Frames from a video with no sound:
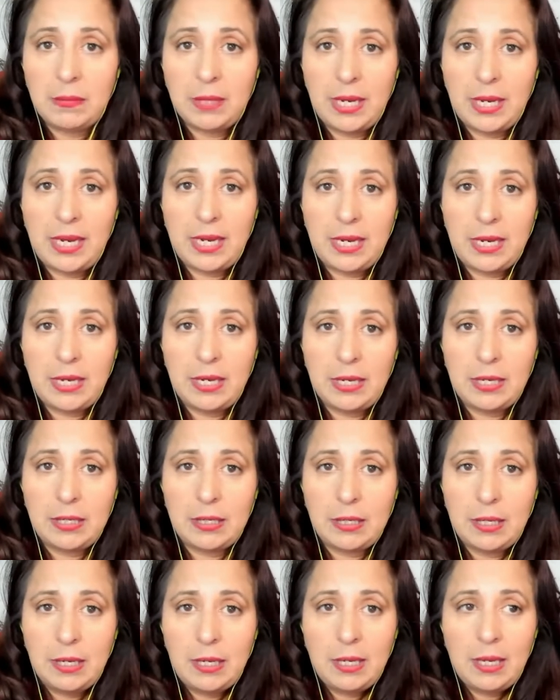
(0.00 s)

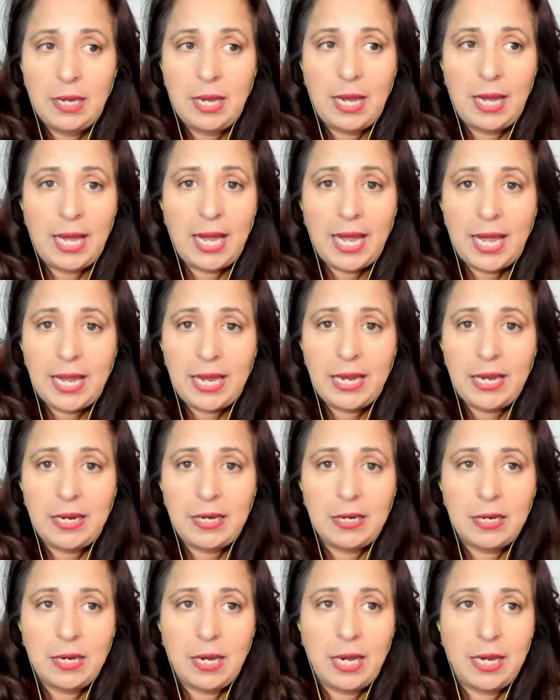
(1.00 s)
And
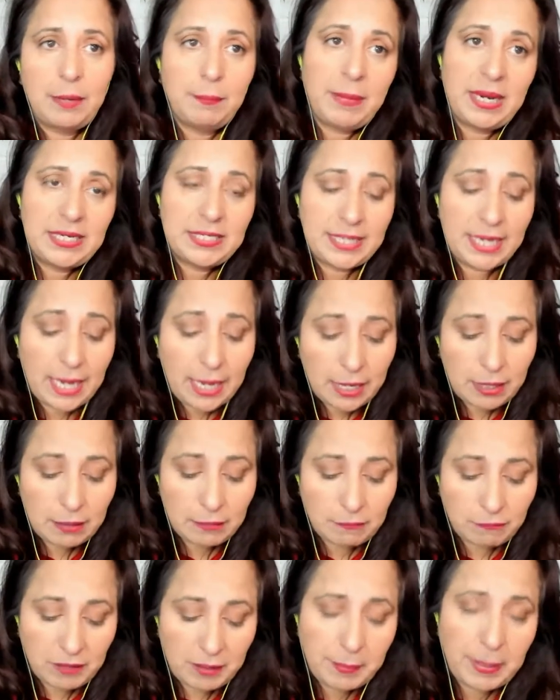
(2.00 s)
I, I, my
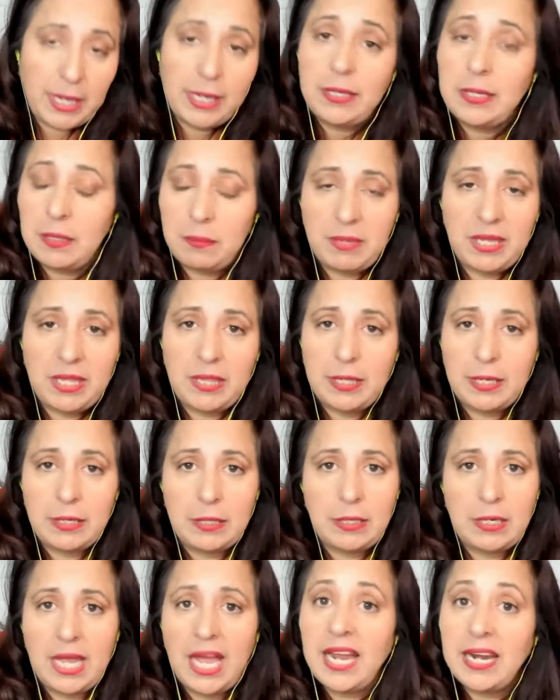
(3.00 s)
dad reminded me that
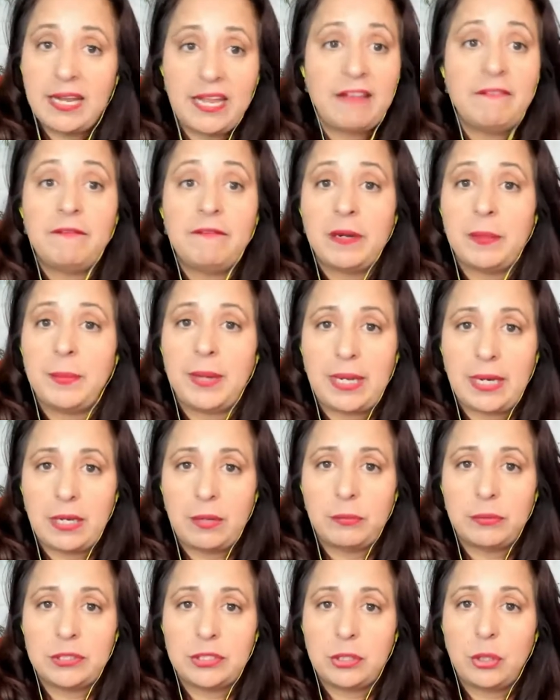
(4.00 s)
not everybody
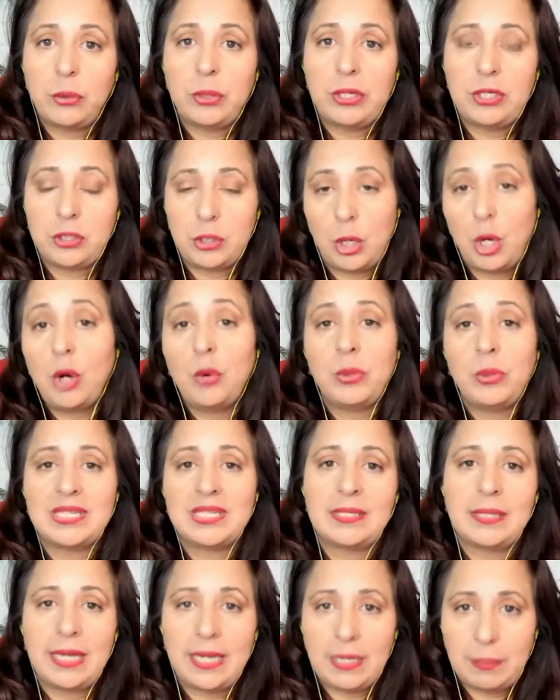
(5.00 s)
was going to
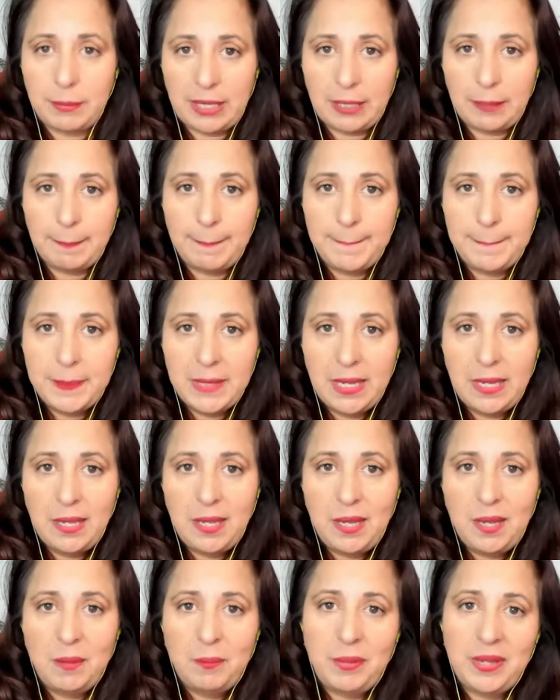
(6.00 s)
always like me,
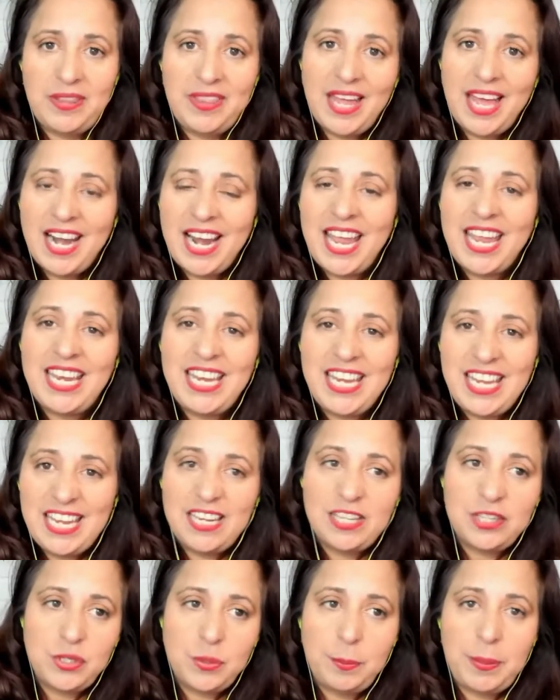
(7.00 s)
but that I
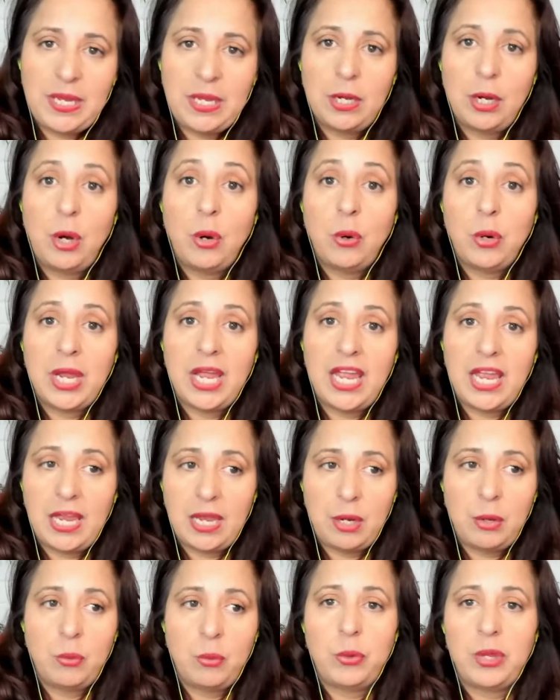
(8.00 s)
needed to be
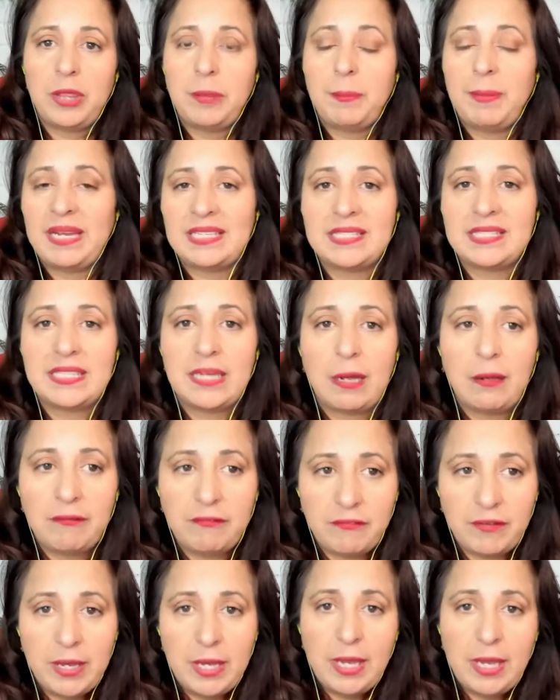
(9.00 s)
okay with
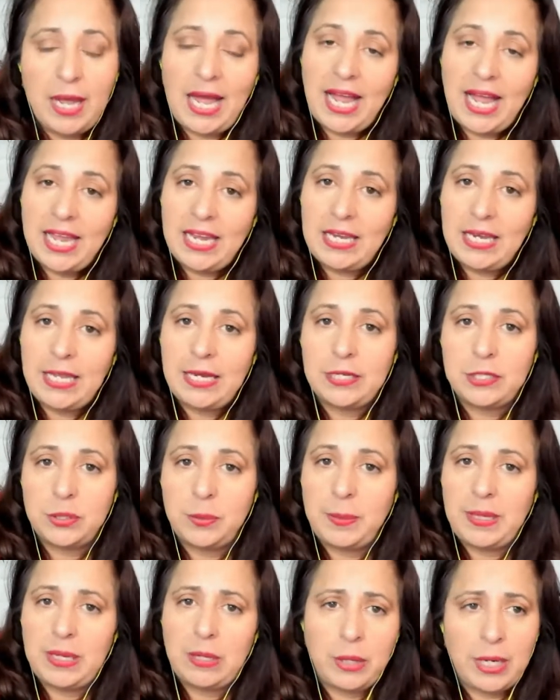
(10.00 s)
myself. I needed to
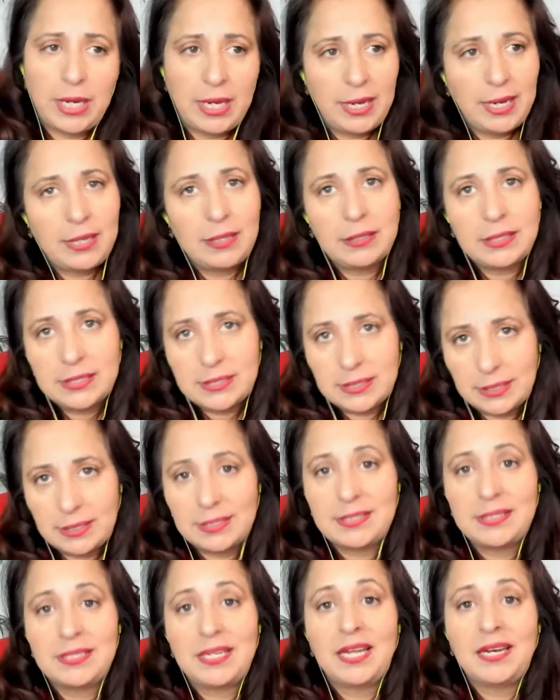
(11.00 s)
be okay. And listen,
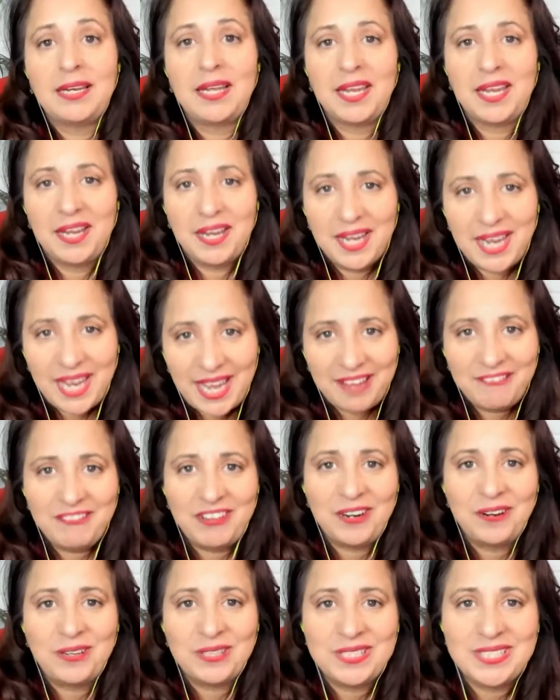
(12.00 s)
it's not like I have it
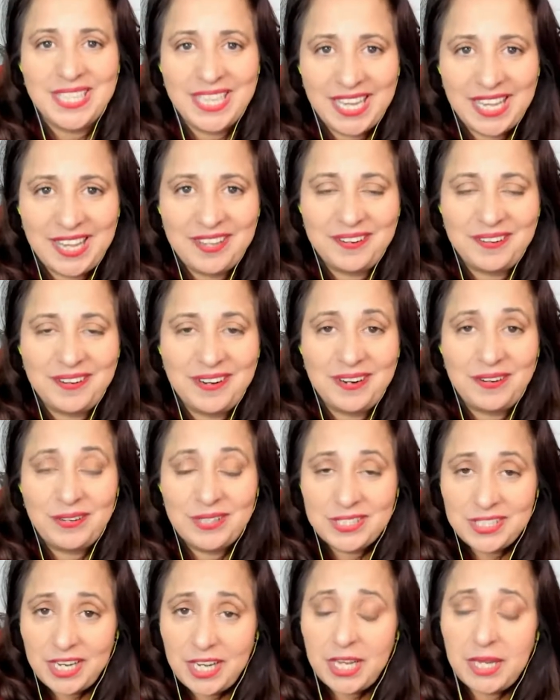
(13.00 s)
all together at all
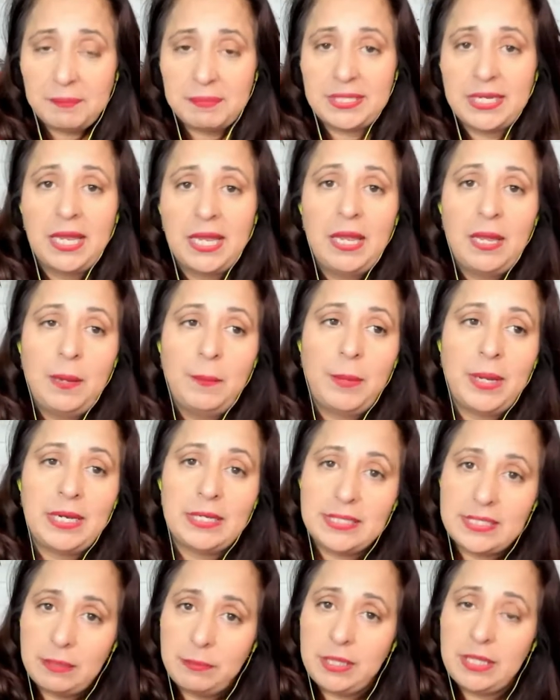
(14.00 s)
times, but
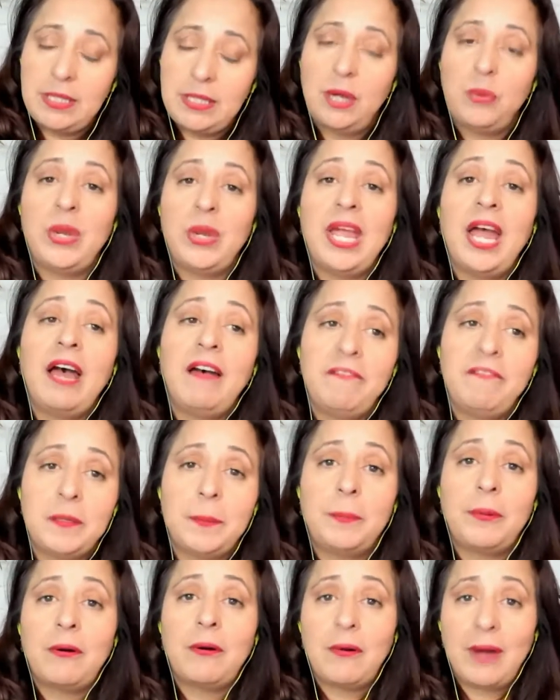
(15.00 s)
it's something that we have to
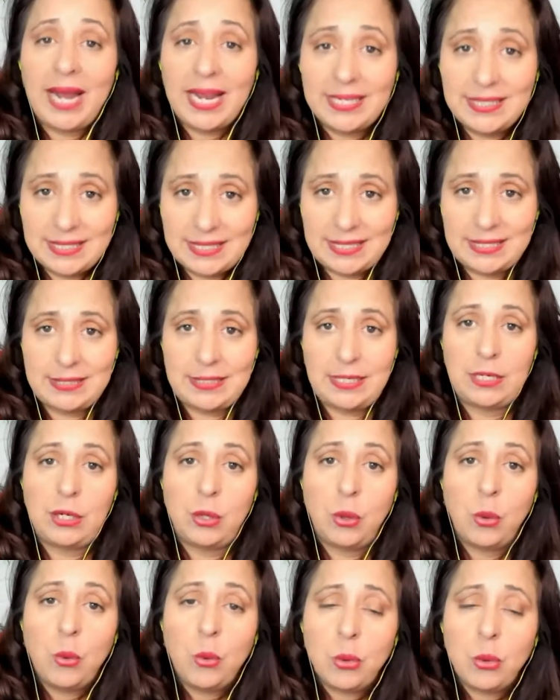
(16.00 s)
practice in
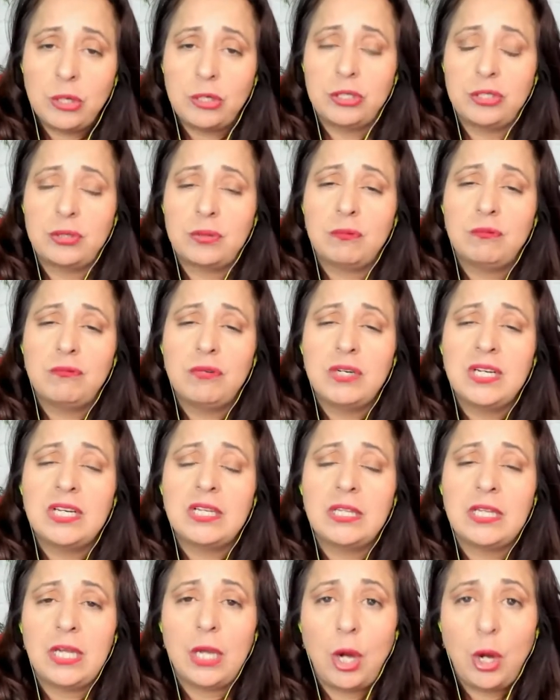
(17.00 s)
order to
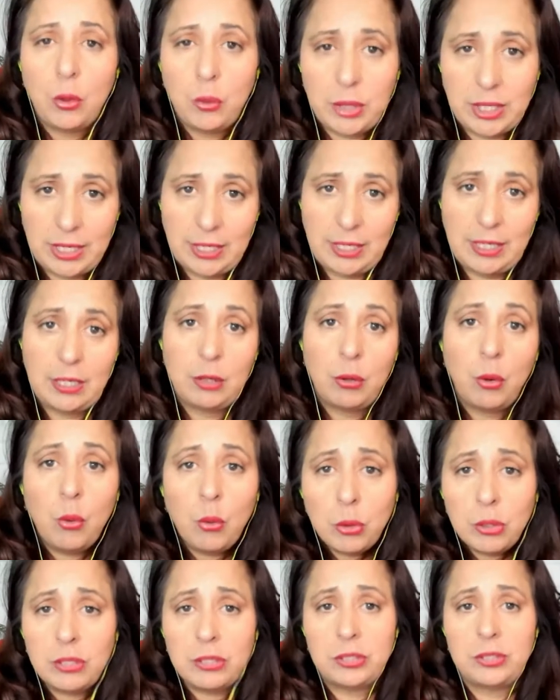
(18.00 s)
really own it, in
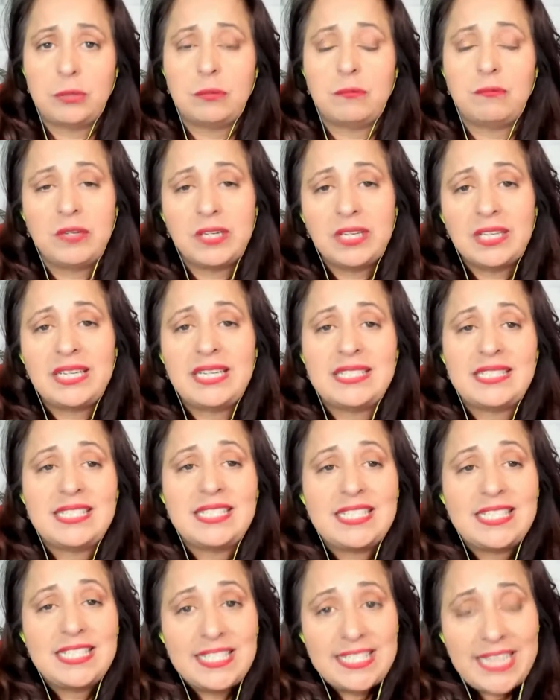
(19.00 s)
order to really
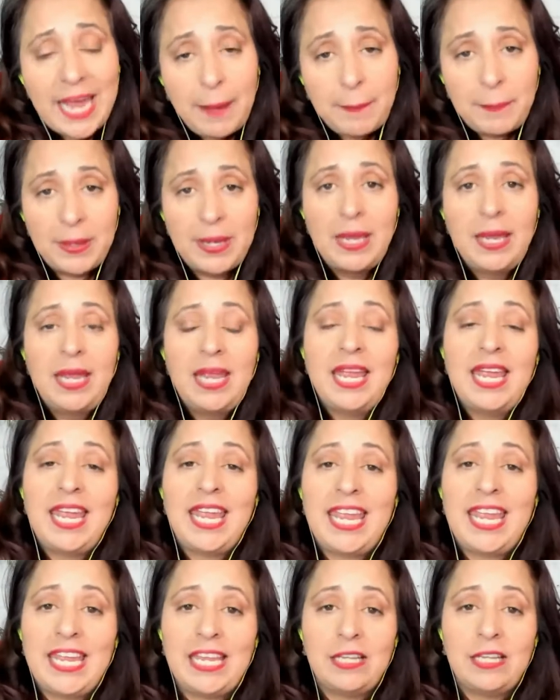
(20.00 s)
step
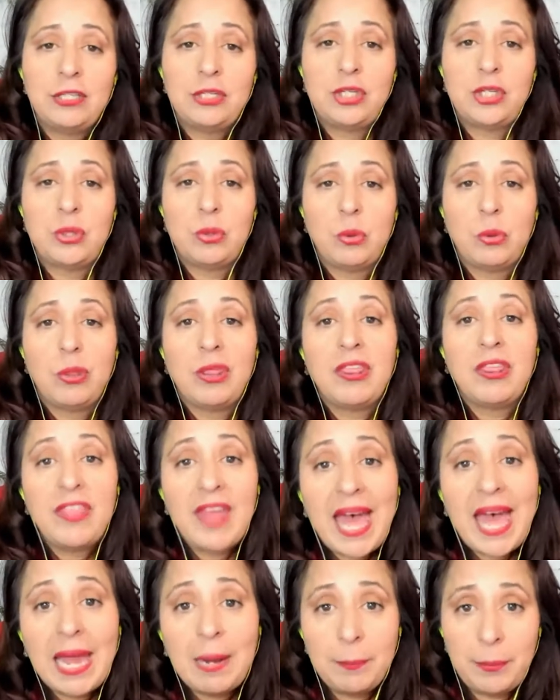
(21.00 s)
into
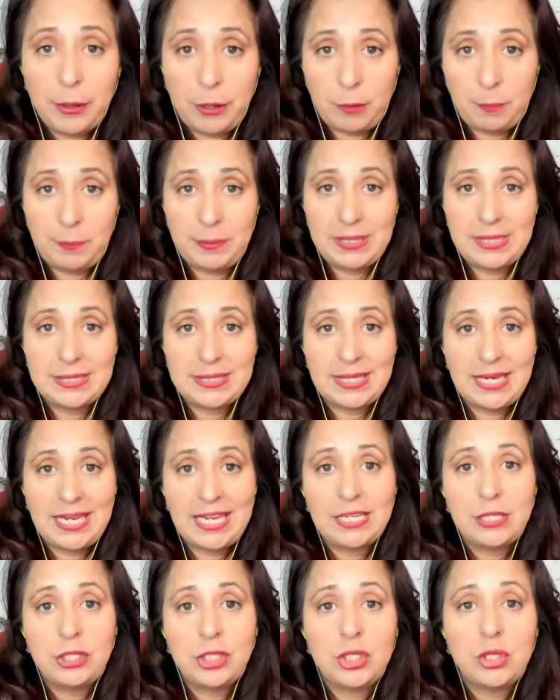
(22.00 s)
that purpose,
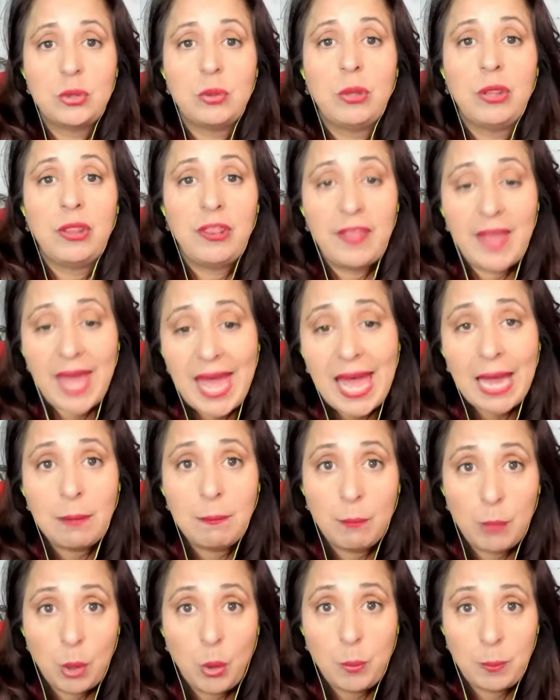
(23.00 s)
into that
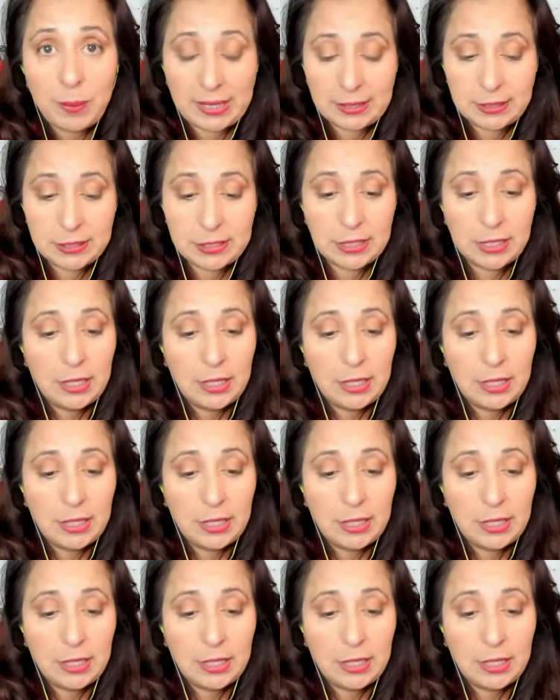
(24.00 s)
moment.